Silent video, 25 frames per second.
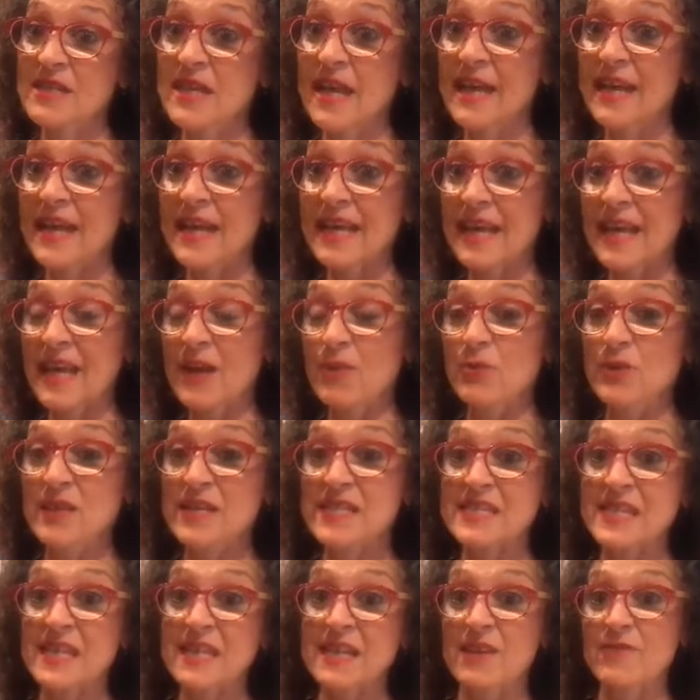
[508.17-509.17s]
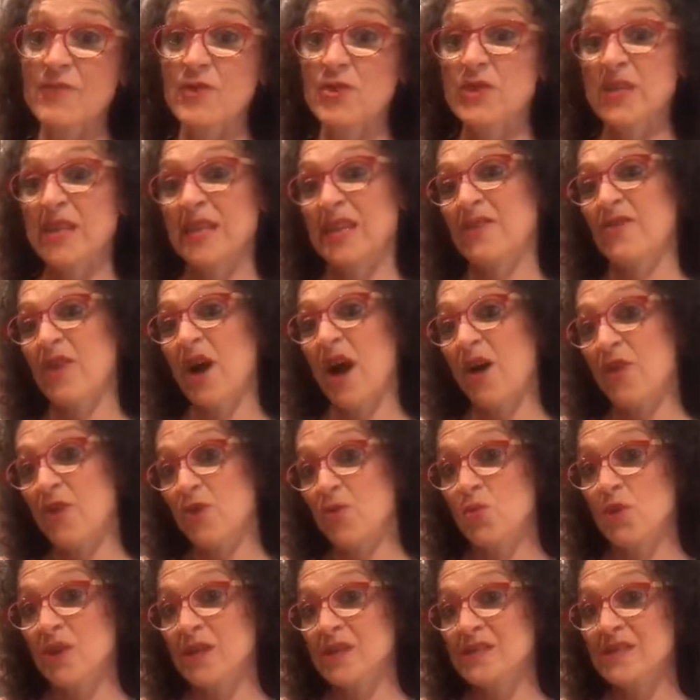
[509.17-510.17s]
And I can't really say that I've used any other
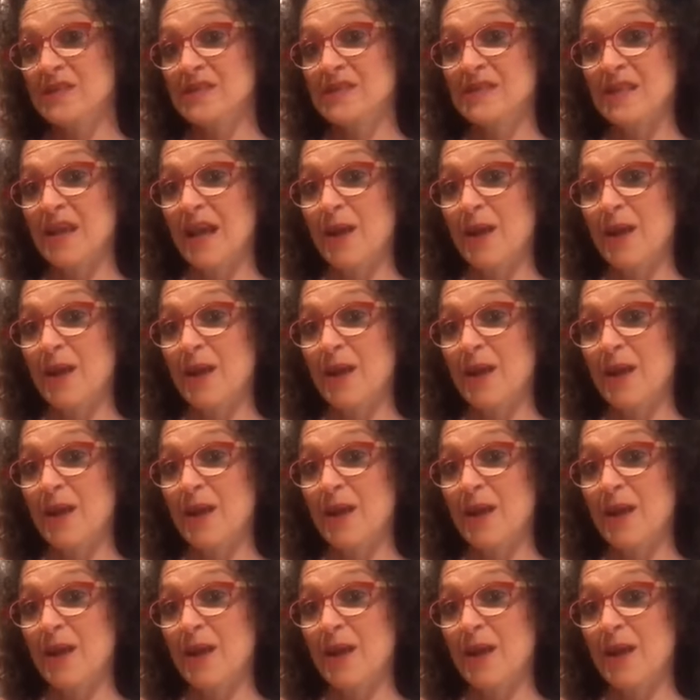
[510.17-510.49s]
ones.